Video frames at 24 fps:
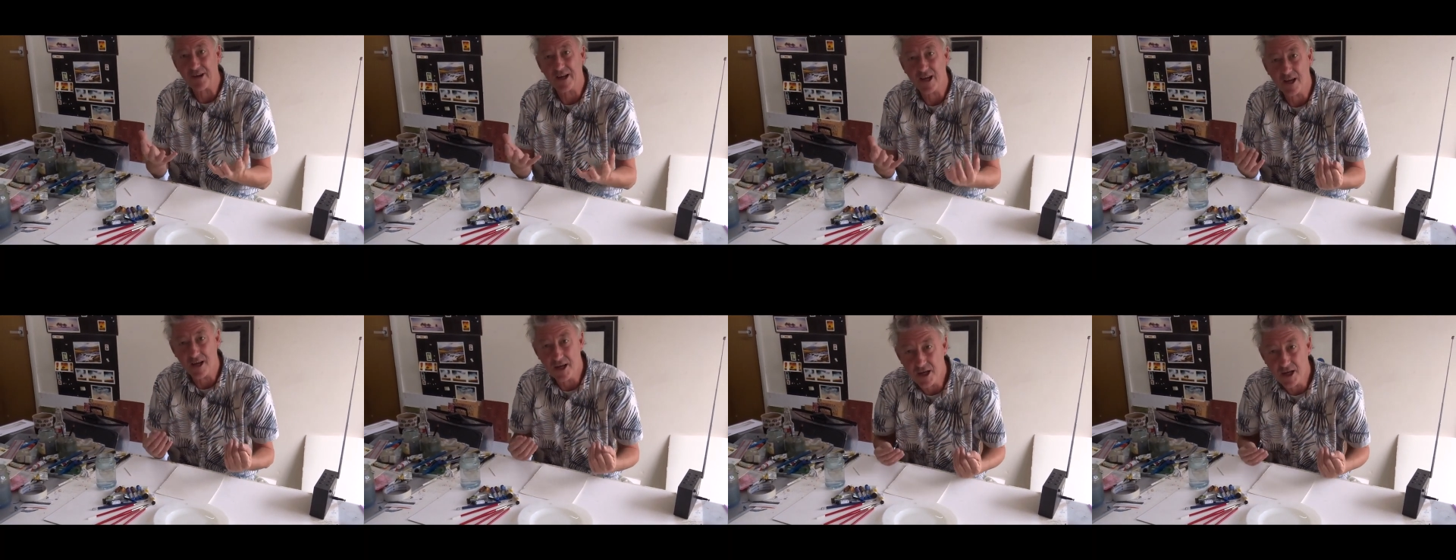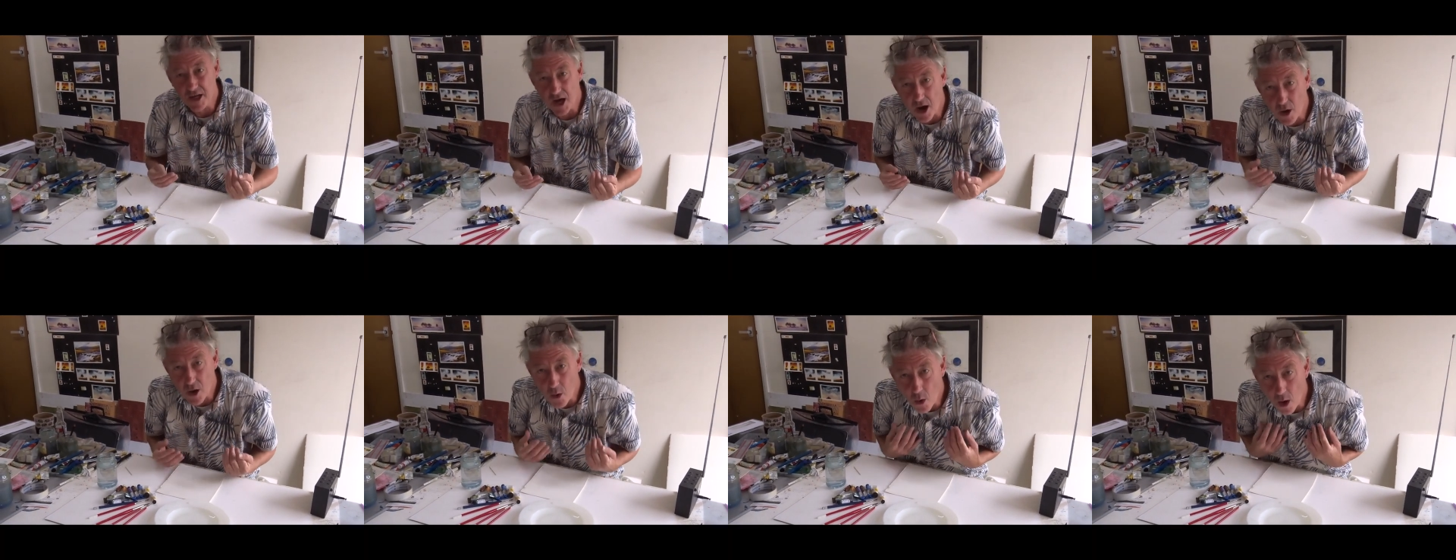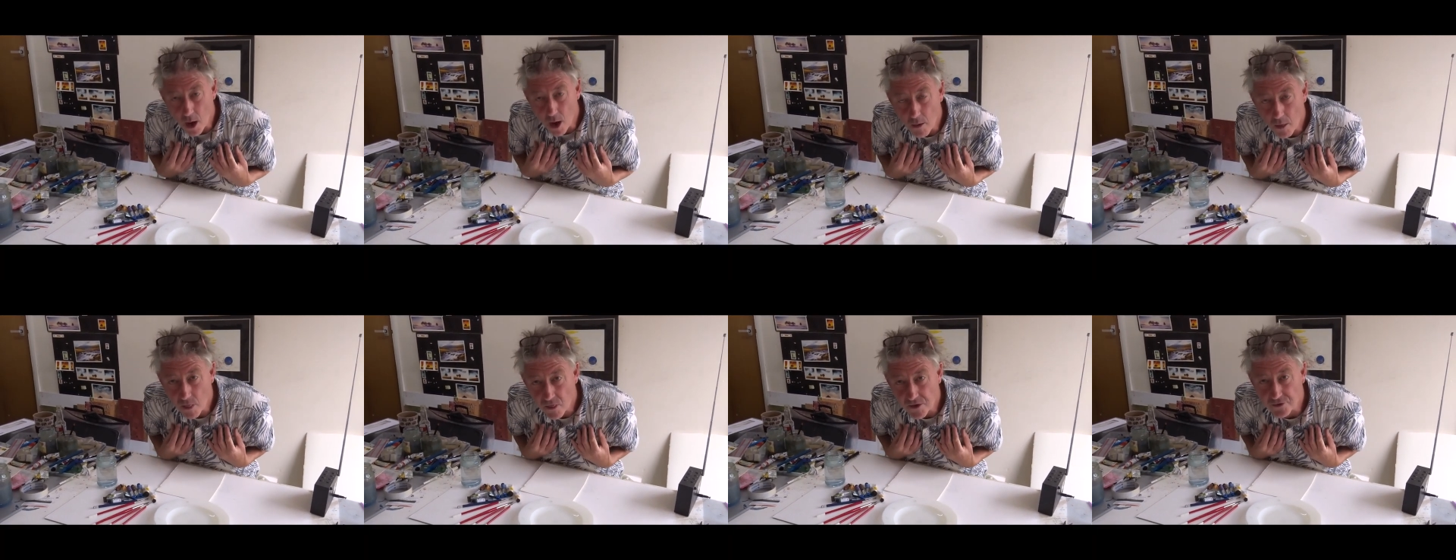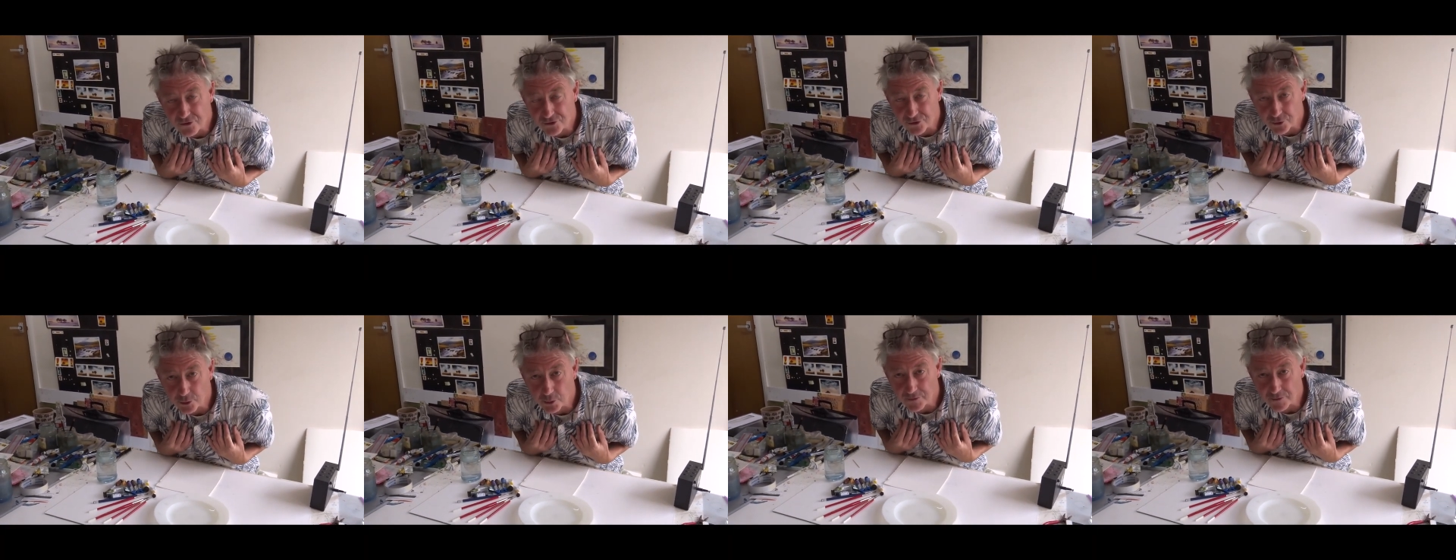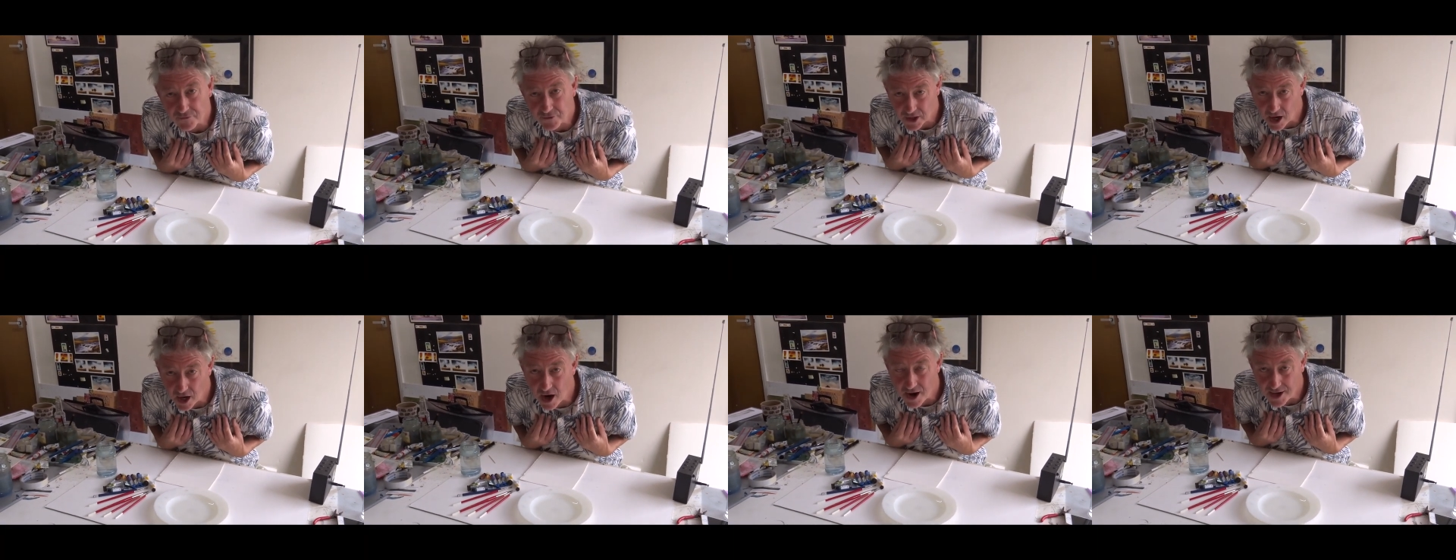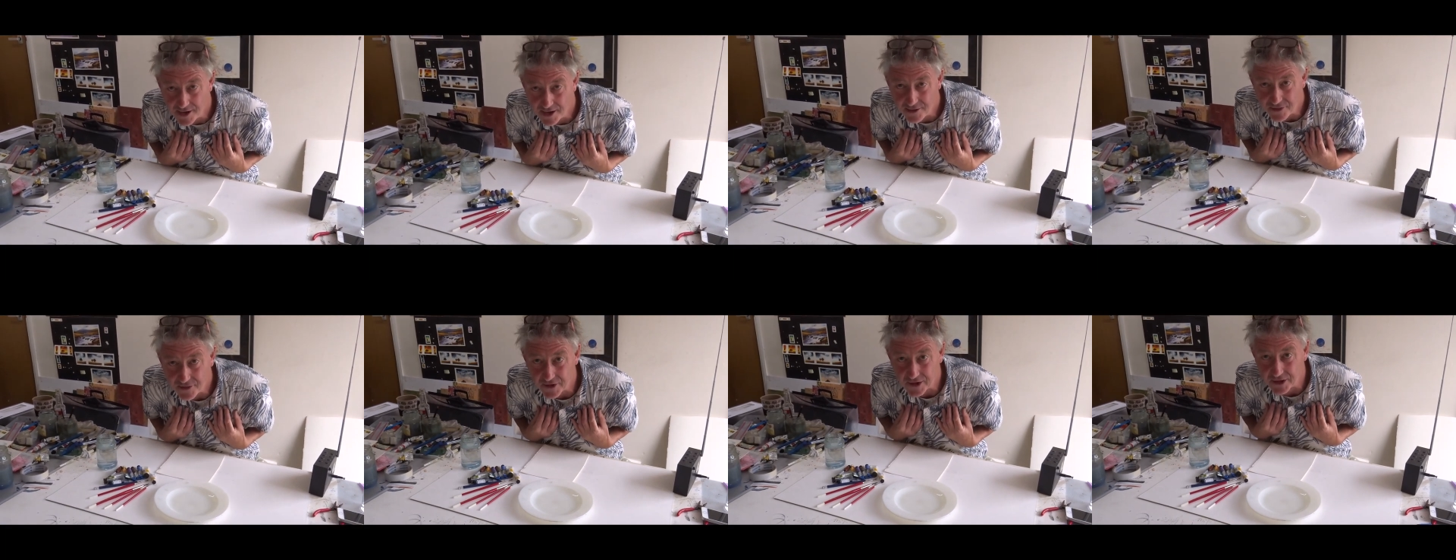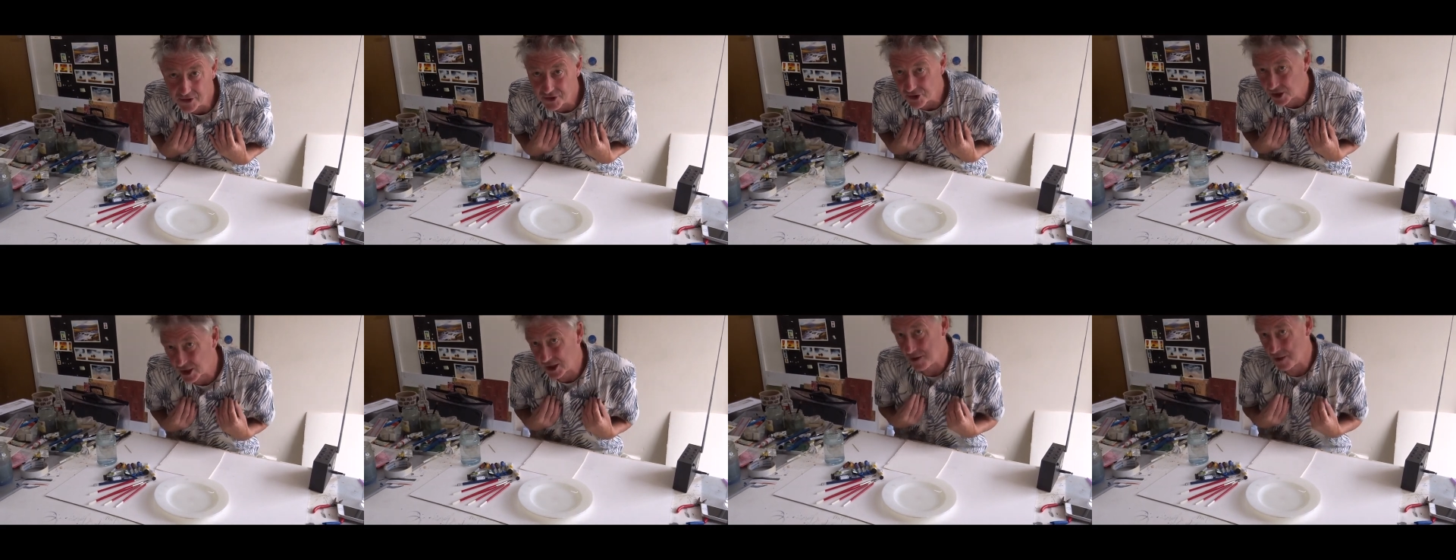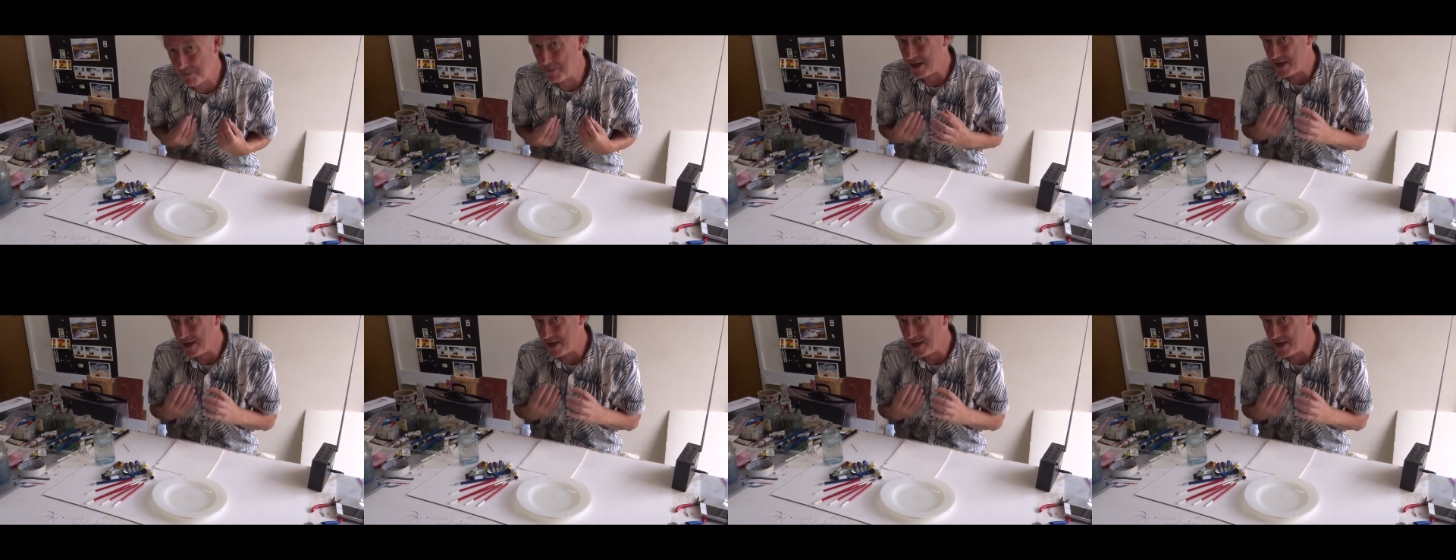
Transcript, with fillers: to let you know the sort of kind of things you're going to be